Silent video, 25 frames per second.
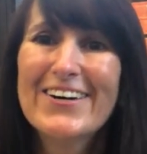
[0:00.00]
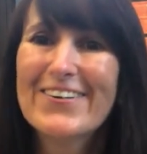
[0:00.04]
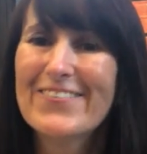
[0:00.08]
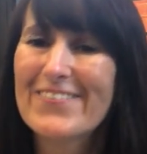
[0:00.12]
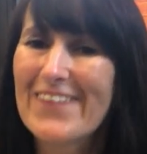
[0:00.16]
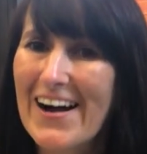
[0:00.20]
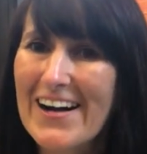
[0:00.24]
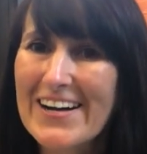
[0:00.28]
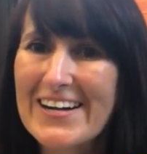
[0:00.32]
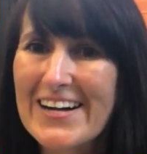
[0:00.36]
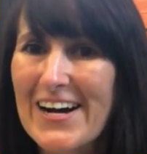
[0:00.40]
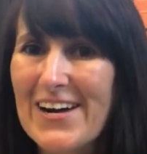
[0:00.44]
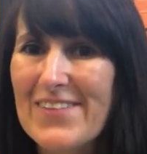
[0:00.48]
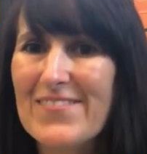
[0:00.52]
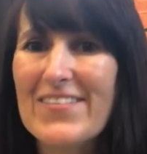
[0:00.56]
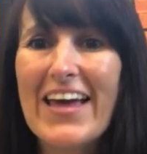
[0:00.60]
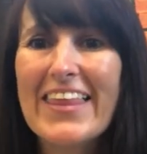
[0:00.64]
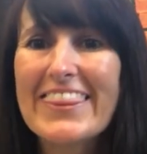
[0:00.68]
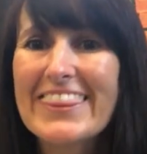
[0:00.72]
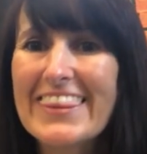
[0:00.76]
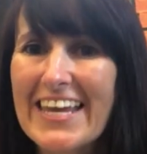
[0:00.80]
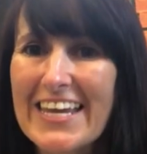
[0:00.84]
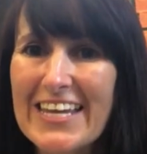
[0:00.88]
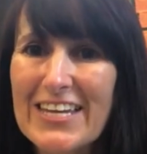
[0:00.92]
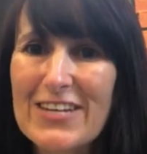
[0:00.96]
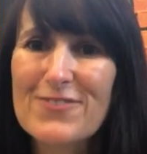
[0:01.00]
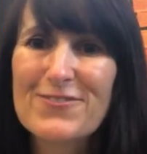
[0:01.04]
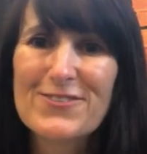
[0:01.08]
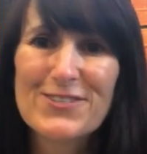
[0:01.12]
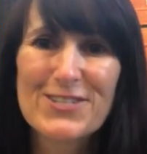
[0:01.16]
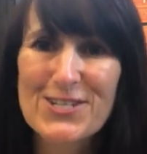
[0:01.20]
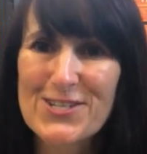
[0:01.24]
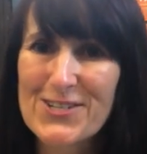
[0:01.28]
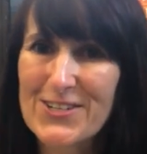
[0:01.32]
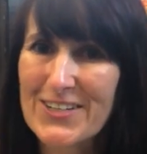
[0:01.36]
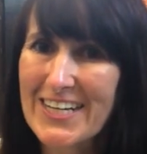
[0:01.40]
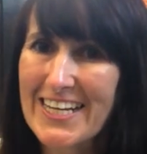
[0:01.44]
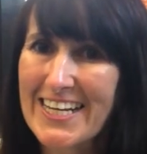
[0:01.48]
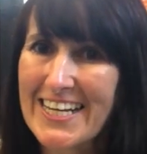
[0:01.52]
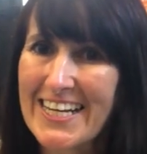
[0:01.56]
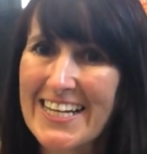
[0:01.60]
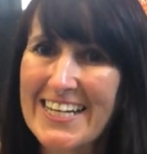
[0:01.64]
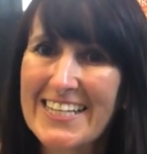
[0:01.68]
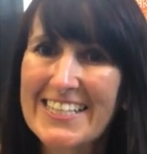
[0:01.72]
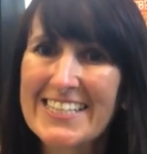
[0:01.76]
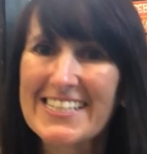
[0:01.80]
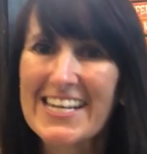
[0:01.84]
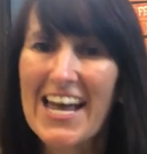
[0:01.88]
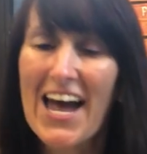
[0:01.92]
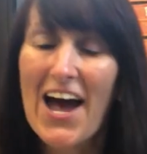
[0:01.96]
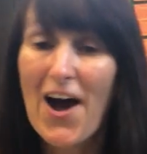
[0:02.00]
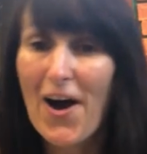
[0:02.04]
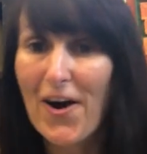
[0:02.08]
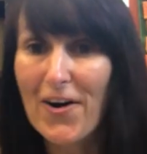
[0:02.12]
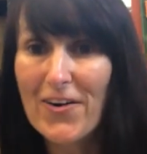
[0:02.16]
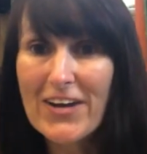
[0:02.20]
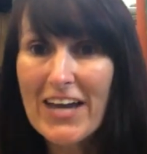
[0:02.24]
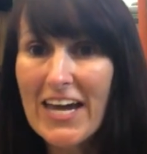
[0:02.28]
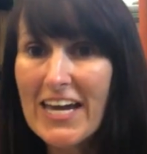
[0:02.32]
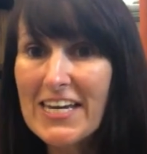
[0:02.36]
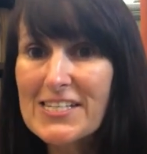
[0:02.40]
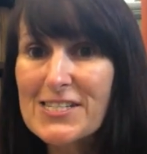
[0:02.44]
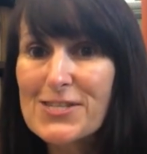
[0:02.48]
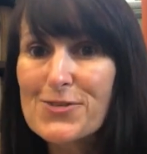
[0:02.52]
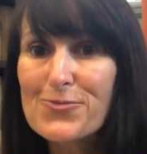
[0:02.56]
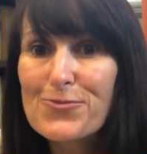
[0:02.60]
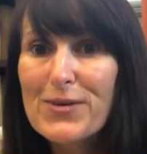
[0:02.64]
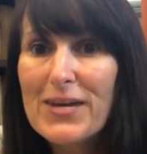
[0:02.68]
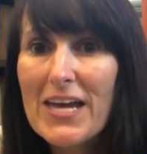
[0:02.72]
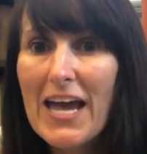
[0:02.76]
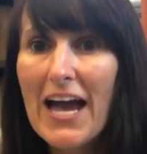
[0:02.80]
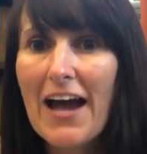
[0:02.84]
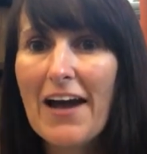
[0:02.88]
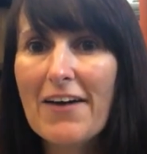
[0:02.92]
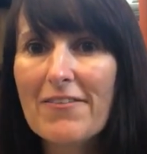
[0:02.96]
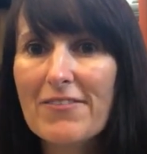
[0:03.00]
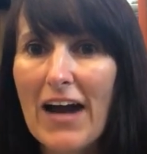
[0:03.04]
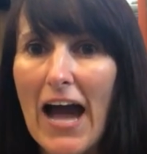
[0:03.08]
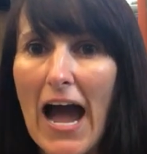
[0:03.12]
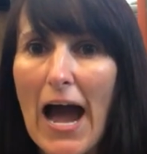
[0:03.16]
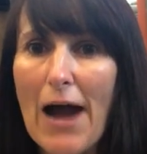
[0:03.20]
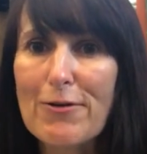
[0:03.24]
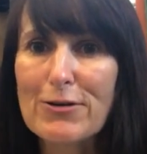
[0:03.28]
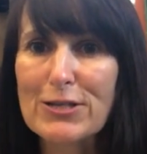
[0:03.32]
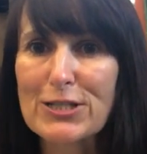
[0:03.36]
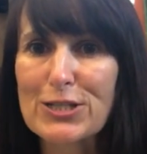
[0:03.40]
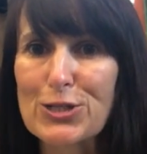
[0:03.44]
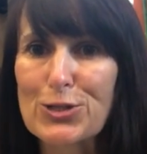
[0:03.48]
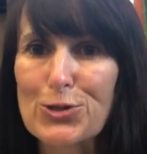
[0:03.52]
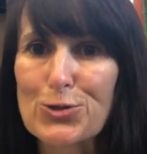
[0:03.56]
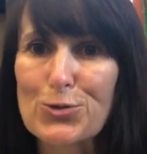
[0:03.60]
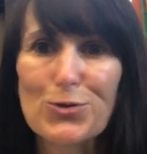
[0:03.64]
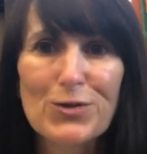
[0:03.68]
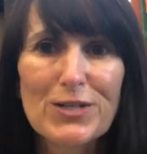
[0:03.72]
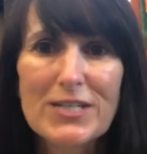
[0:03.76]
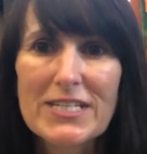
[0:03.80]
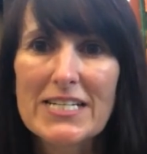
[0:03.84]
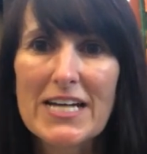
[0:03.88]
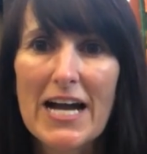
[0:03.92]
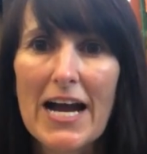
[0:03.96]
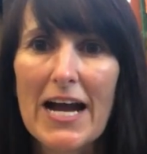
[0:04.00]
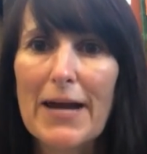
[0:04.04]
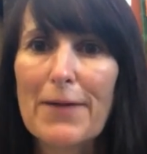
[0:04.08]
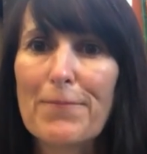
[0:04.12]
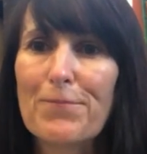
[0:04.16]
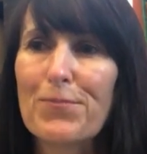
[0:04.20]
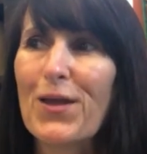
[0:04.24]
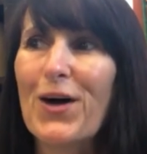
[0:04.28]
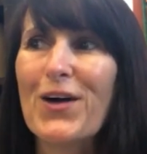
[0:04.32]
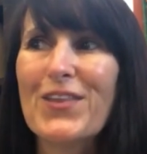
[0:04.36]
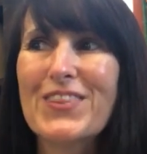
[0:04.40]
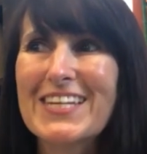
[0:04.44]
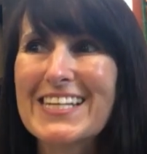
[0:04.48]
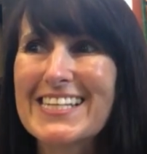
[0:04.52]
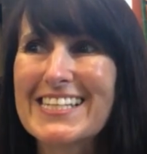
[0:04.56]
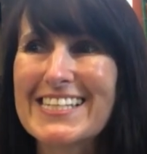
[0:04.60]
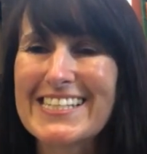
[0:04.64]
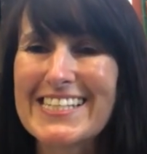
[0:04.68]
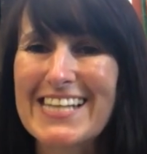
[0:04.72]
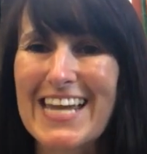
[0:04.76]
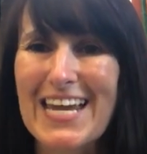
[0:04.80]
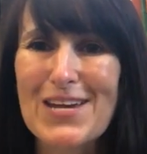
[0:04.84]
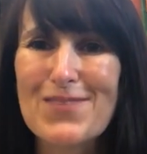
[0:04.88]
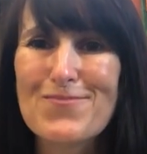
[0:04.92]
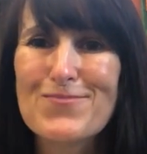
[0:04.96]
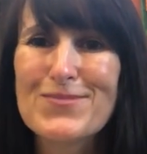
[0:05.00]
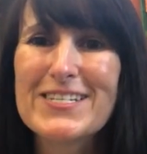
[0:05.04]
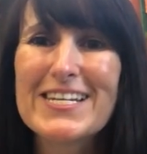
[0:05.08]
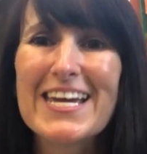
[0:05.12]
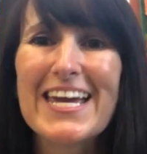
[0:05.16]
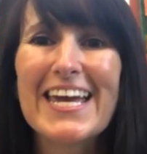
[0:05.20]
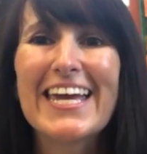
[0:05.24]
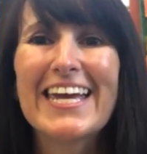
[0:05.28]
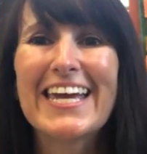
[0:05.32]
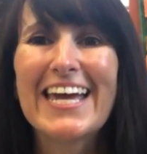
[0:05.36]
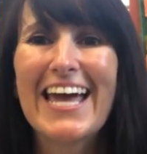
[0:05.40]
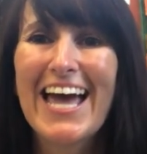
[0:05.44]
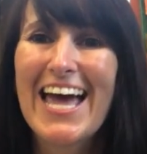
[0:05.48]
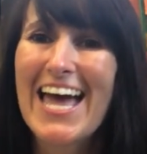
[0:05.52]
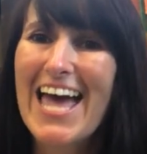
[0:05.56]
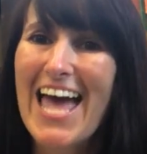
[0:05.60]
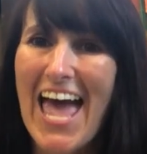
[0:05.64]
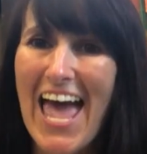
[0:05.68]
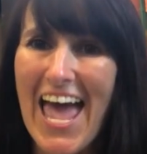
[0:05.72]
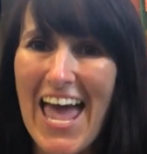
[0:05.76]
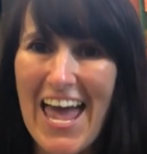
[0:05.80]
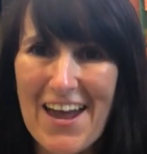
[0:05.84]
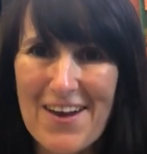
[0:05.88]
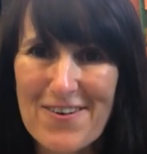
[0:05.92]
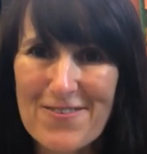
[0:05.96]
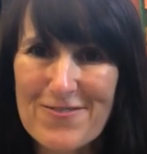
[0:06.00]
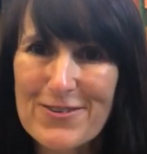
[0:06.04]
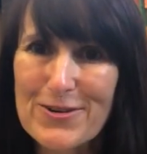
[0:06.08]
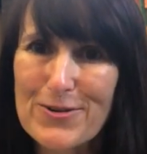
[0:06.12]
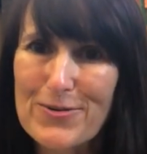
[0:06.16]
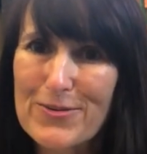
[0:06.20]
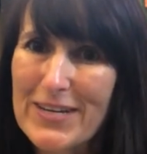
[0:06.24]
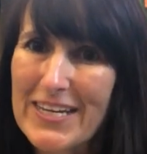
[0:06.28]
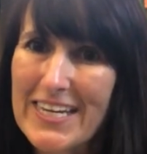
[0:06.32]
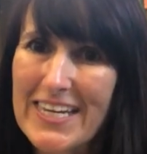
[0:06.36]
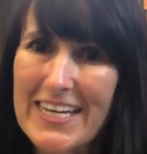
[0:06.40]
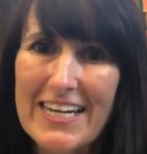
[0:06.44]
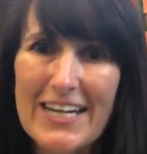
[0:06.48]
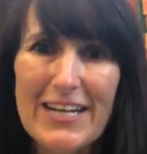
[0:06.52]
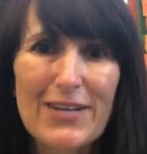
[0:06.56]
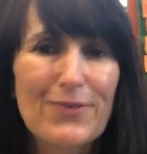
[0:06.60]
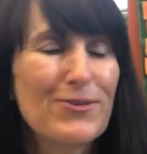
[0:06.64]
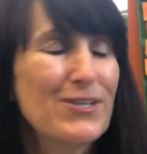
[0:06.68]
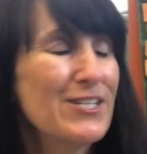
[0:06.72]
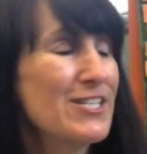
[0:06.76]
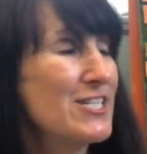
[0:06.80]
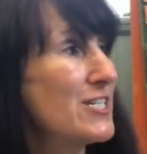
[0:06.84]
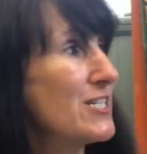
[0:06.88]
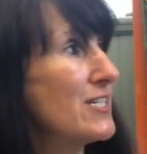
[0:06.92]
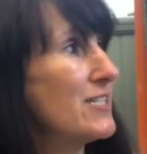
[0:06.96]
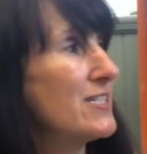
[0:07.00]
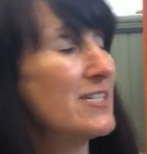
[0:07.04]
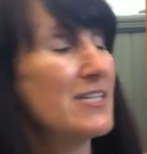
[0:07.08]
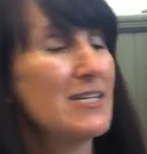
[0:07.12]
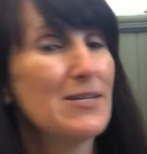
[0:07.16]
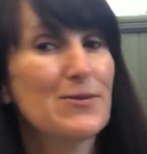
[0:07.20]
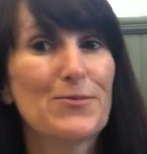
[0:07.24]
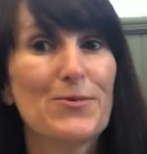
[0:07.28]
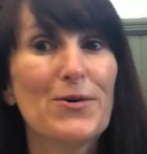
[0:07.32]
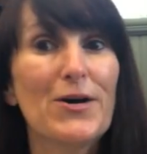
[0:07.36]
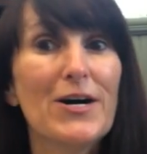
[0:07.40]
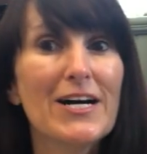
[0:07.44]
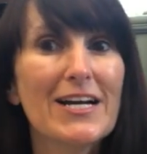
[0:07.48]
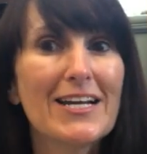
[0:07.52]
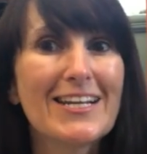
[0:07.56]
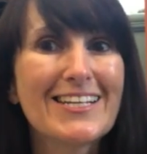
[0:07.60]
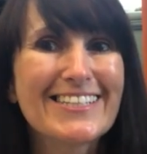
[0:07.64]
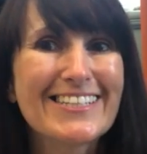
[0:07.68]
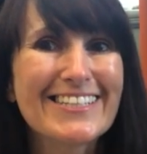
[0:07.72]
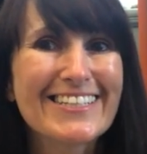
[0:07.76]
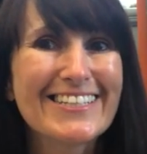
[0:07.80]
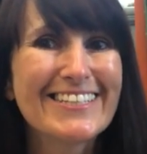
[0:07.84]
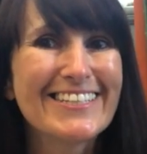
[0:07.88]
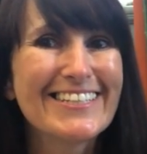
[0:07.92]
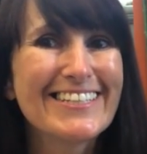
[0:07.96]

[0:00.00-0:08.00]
Welcome and thank you for joining us. Okay, so we have our story time on the same day every week, which is a what?